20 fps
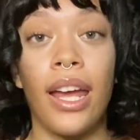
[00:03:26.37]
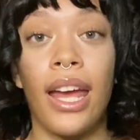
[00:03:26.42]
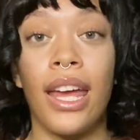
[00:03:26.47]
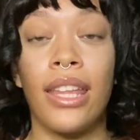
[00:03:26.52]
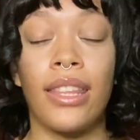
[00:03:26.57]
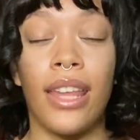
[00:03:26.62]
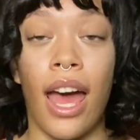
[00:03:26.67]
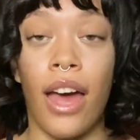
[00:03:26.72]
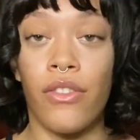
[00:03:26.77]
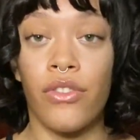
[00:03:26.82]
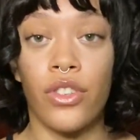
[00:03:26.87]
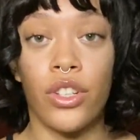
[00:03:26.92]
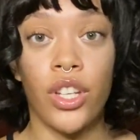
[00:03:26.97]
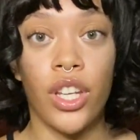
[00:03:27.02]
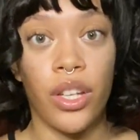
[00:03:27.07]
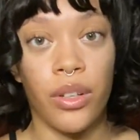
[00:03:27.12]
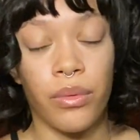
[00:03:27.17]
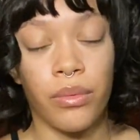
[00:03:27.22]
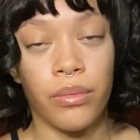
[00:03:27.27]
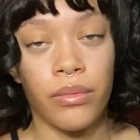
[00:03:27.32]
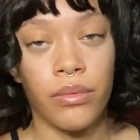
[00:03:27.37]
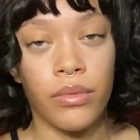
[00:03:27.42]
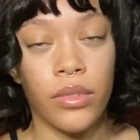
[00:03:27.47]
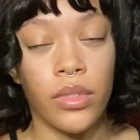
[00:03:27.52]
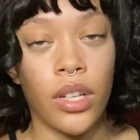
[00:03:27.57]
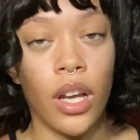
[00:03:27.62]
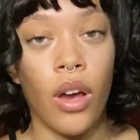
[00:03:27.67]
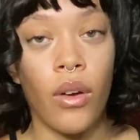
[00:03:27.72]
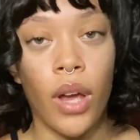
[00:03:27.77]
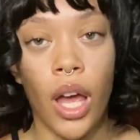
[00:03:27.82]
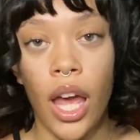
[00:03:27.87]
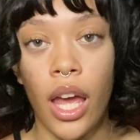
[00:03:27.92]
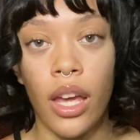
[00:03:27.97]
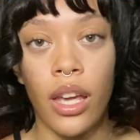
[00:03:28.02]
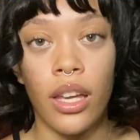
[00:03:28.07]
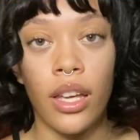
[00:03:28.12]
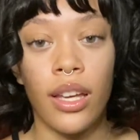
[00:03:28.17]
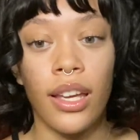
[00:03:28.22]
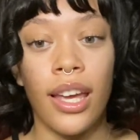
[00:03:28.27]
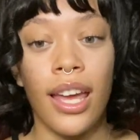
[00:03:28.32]
in the afternoon,
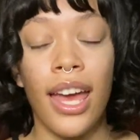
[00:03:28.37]
okay?